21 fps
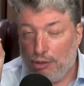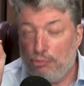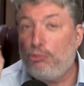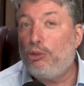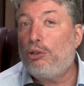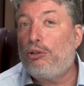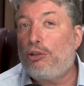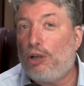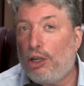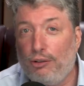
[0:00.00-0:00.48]

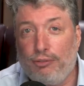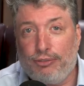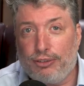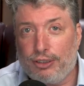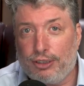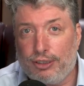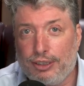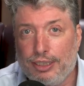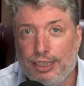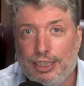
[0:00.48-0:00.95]

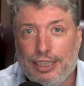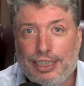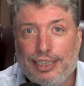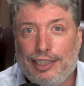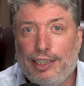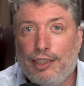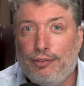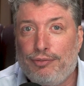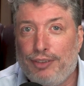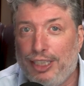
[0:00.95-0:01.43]
Moreover,
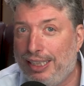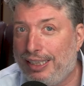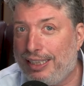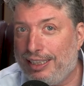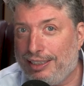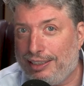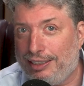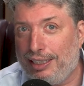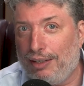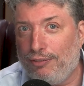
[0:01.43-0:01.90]

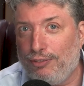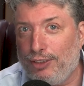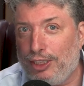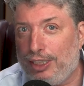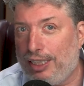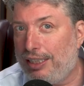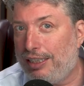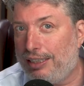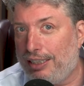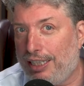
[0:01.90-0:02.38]
Leviticus
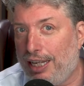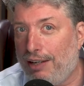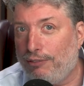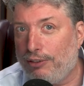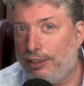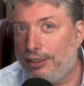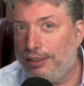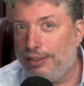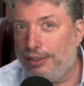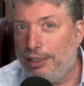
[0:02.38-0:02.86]

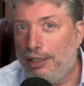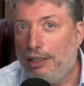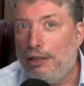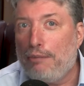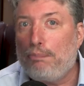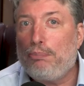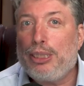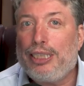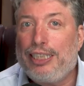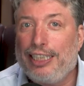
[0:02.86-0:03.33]
17:11
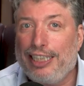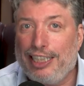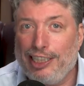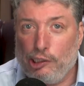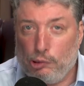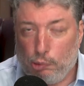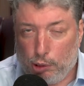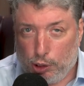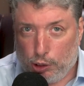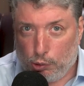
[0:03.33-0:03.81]

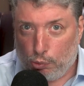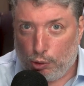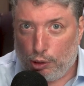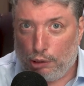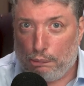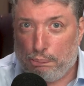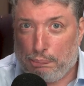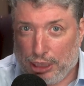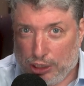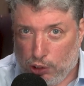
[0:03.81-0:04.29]
begins with the
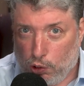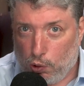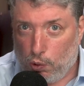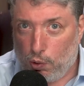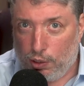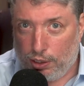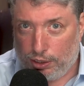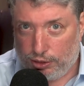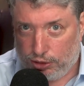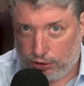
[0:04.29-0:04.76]
word
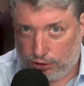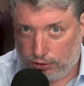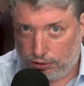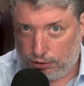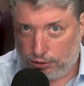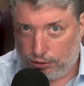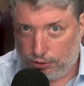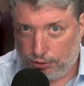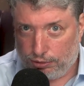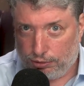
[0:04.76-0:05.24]

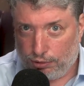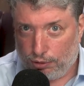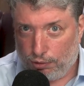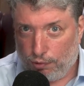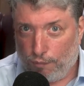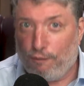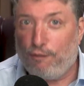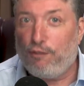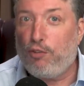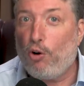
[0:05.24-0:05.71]
because,
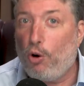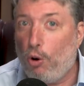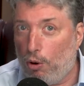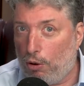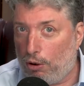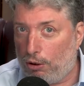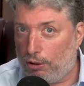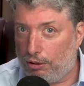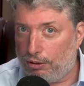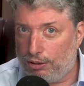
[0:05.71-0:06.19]

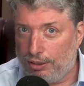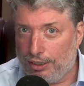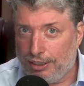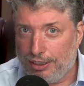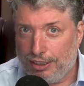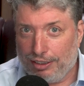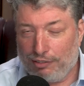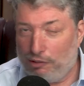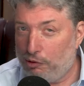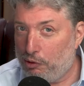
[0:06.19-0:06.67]
for.
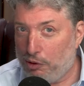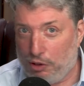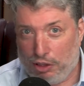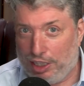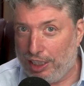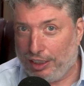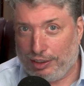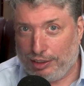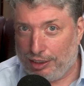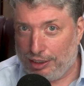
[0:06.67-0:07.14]
Oh,
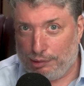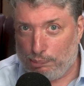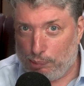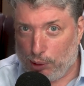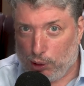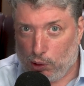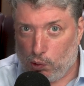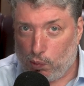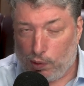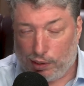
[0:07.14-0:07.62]
this is
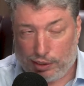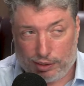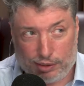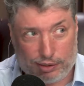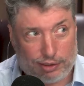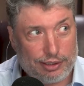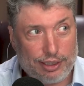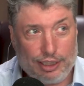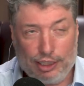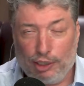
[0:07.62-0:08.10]

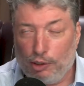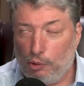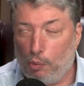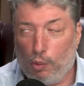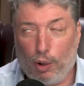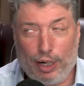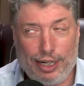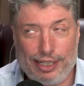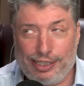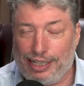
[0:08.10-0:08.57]
because.
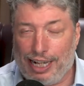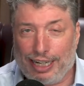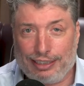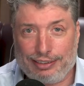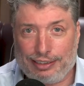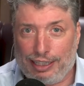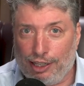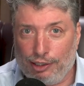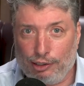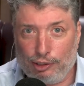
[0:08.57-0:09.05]
What does
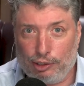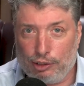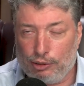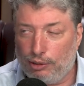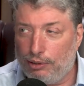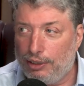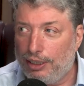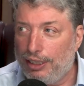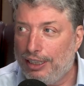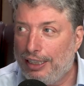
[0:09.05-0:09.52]
that tell
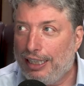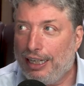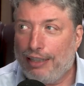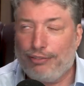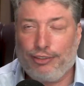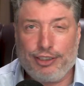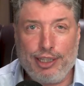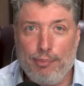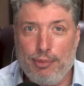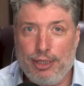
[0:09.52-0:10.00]
you?
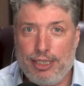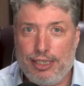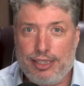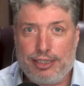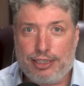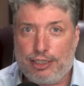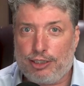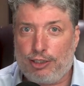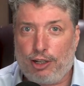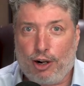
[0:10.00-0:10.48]
If someone
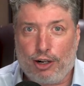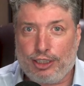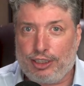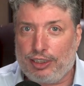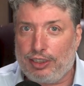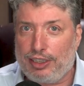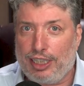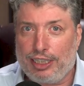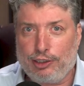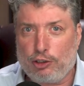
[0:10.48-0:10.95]

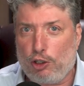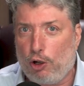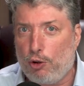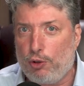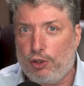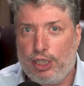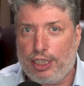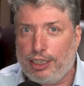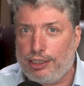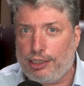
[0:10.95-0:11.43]
starts a sentence and
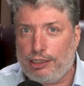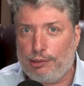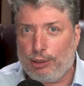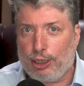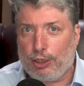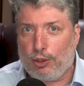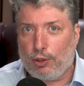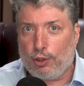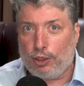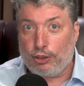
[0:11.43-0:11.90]
goes, this is
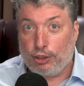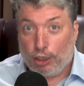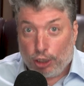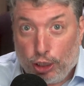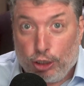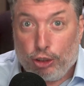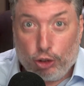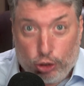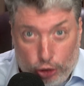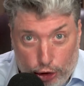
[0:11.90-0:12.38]
because,
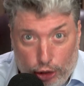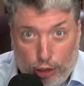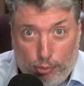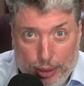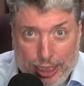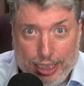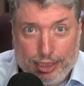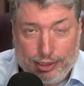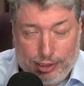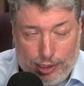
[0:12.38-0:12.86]
you should
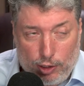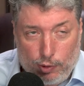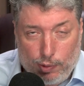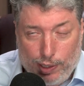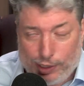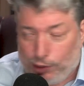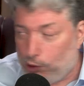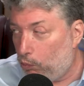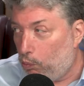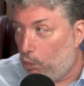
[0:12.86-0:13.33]
be asking the
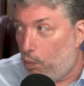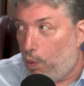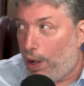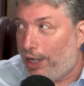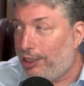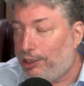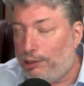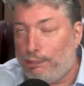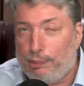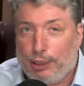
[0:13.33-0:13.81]
question,
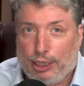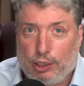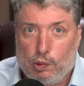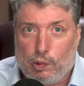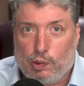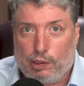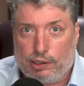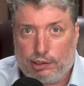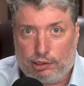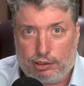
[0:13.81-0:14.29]
what is
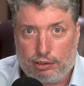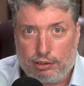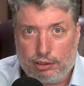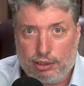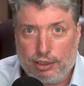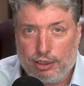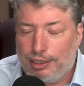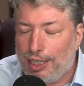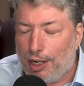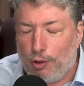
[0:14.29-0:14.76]
because?
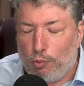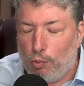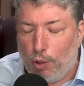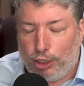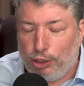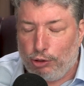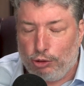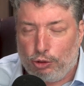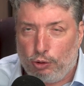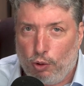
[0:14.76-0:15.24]
Like,
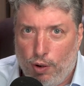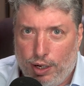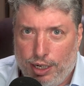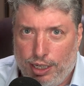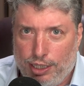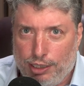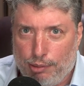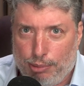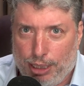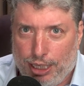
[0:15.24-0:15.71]
what are you
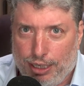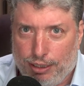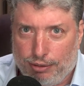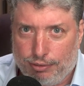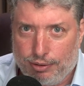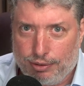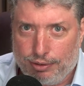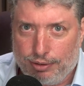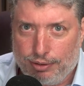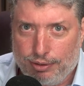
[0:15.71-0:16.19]
talking about?